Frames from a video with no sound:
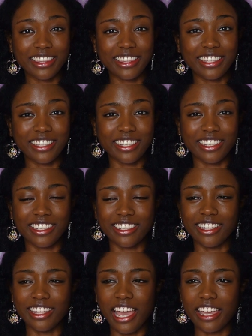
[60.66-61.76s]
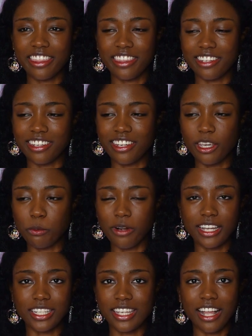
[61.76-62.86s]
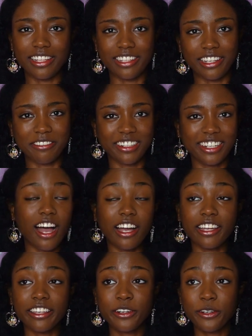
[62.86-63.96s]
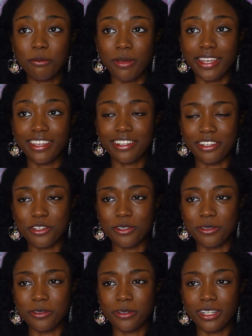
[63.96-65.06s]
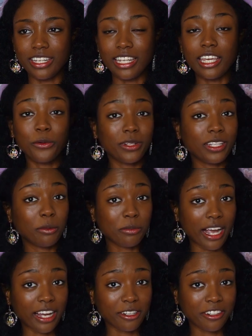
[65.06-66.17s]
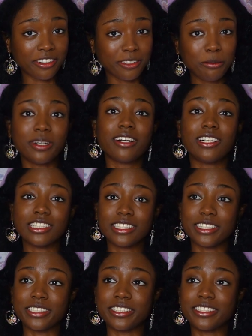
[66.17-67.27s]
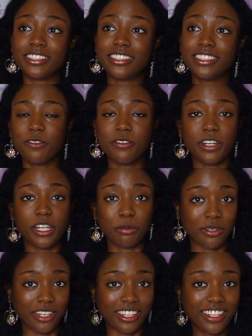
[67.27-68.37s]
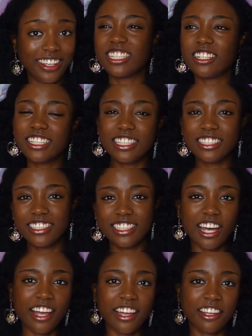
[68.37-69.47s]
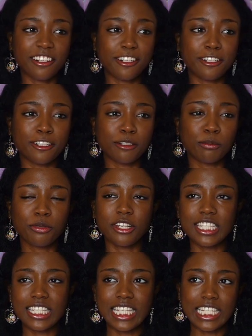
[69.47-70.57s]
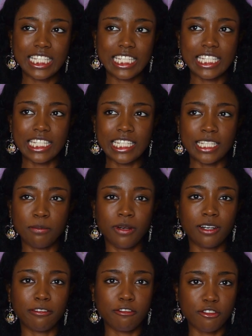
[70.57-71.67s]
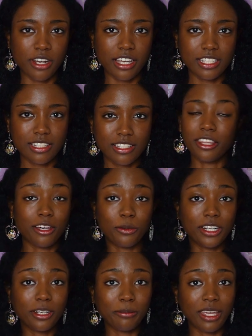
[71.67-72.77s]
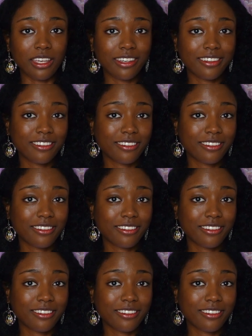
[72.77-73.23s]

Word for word: at the uh, length and impracticality of it, I could make it into an equally impractical but also very pretty Selkie style princessy puff dress. I thought why not make